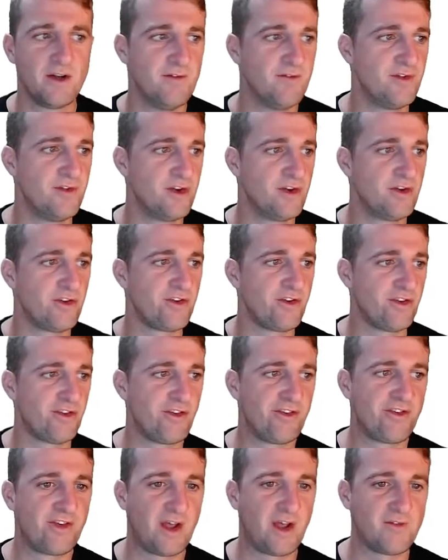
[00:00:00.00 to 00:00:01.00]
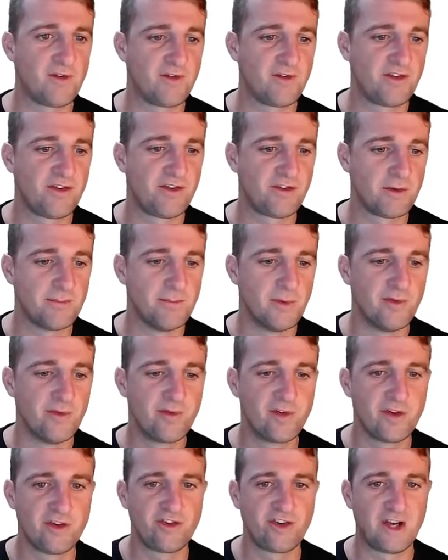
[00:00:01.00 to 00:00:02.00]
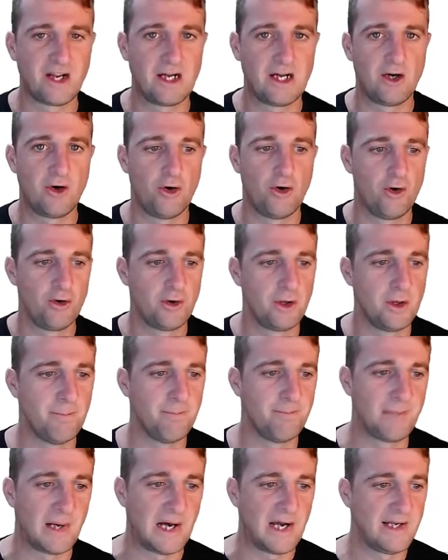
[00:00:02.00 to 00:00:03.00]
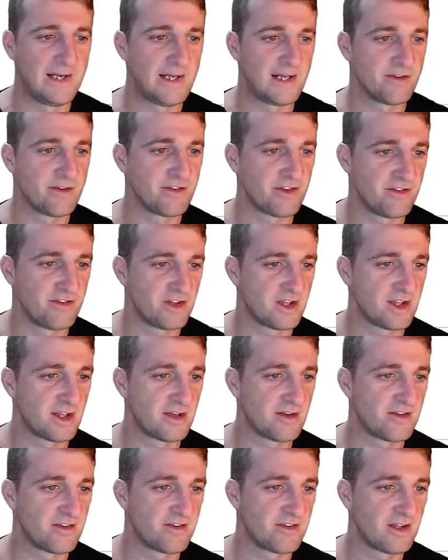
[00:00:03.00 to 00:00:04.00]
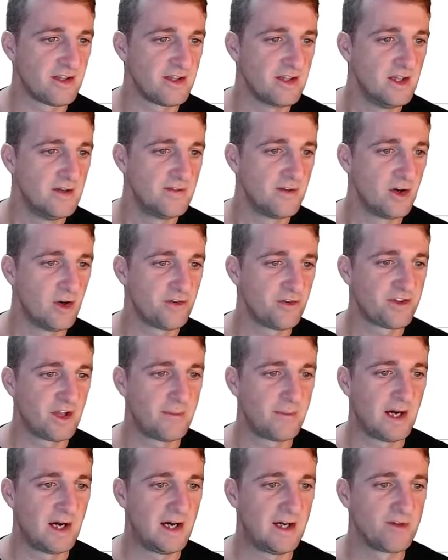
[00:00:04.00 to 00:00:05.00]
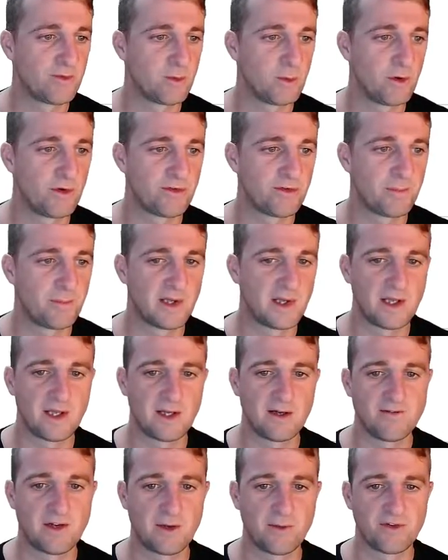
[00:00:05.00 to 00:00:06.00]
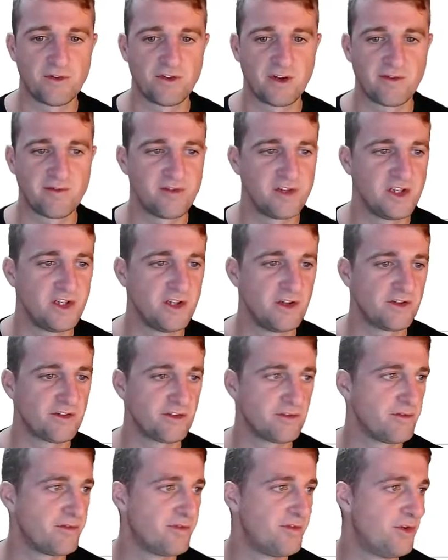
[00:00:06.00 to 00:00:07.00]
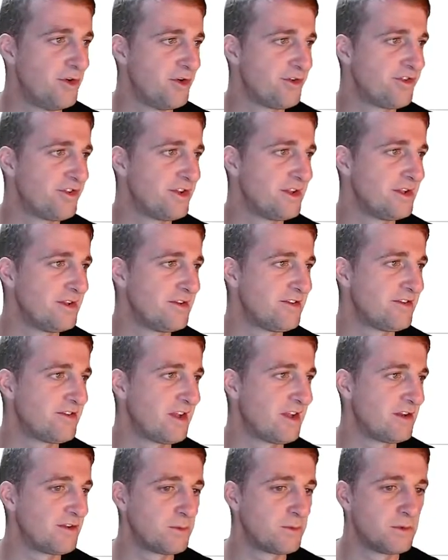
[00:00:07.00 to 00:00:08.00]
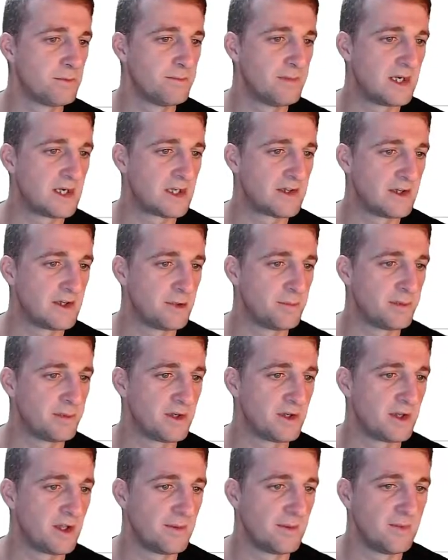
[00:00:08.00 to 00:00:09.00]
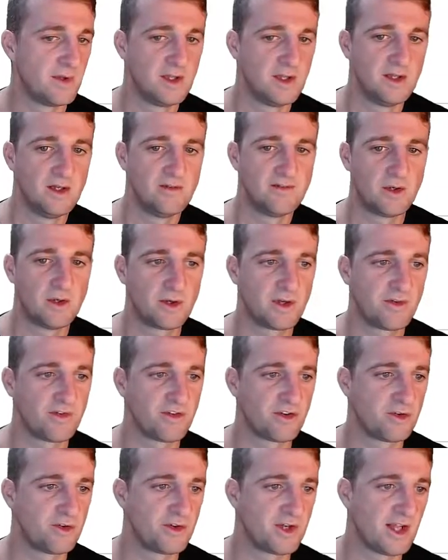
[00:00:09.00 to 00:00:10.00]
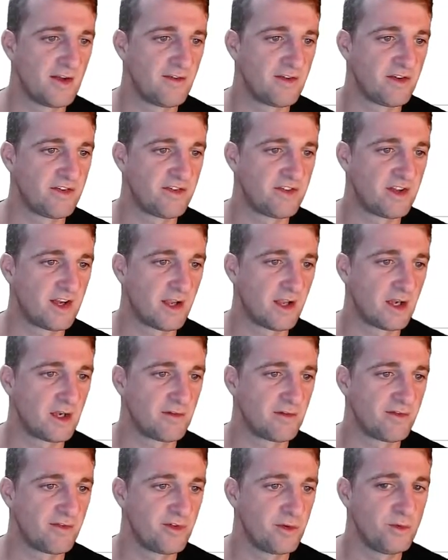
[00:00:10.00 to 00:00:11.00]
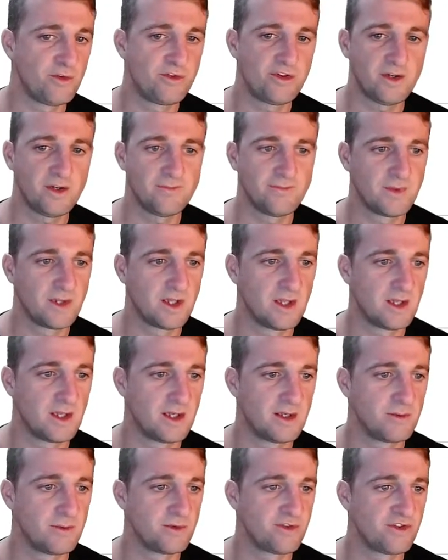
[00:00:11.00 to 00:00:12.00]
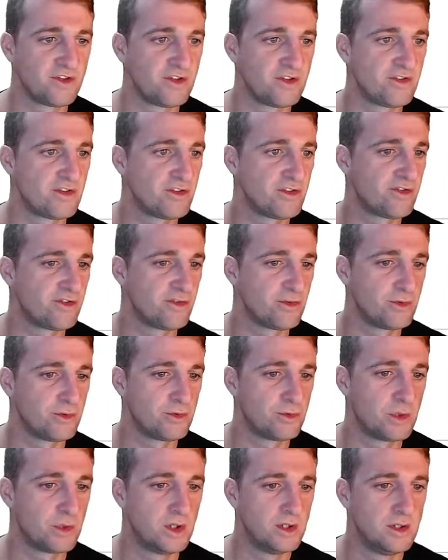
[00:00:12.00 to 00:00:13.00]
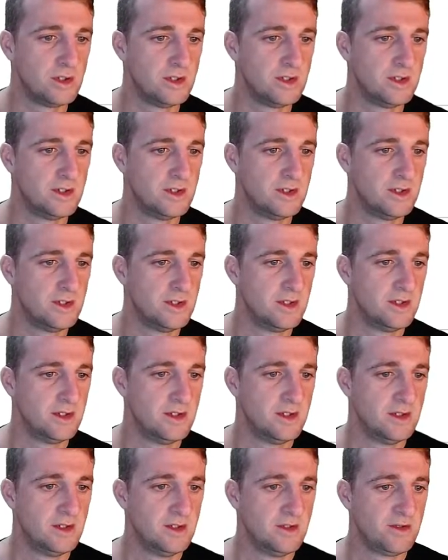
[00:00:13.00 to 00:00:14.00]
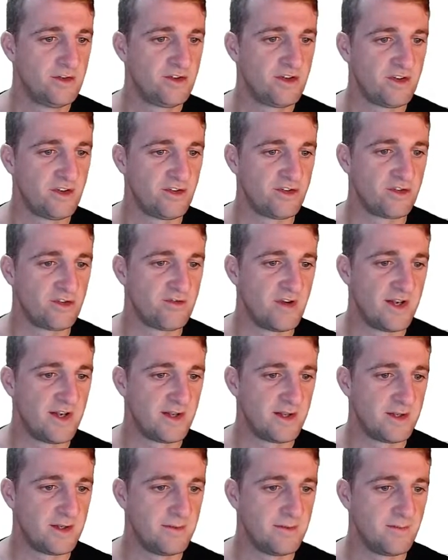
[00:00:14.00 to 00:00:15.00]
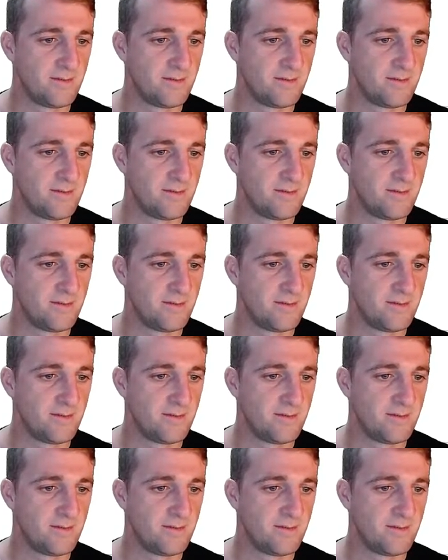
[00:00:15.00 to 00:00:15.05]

versus Tether. This is a monthly chart on Binance. As you can see, the all-time highs was up here. That was around $3.40. We'll mark it up, and that'll give us a good area to target in the future. We'll change it to red, eh?